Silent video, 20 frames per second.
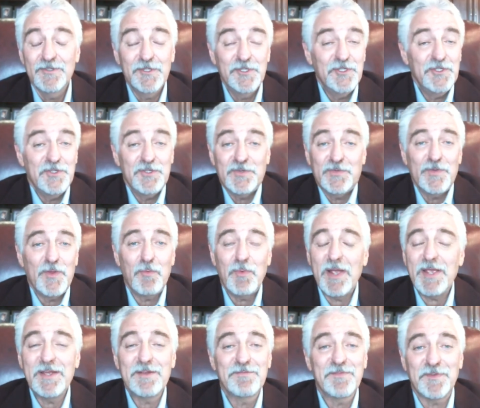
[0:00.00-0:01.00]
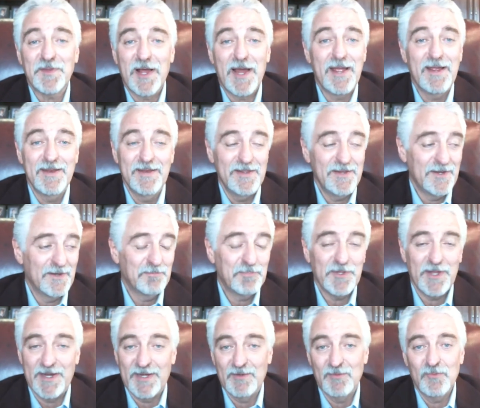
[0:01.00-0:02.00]
There's no way you'd fly in a
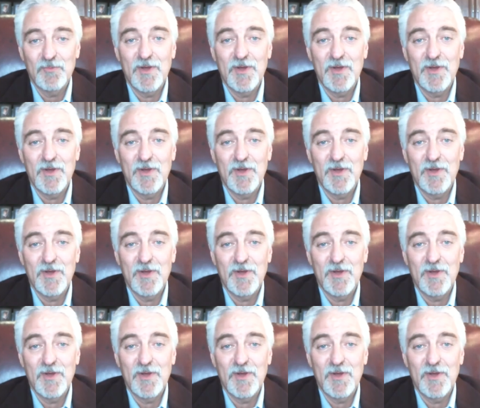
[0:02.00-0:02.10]
plane.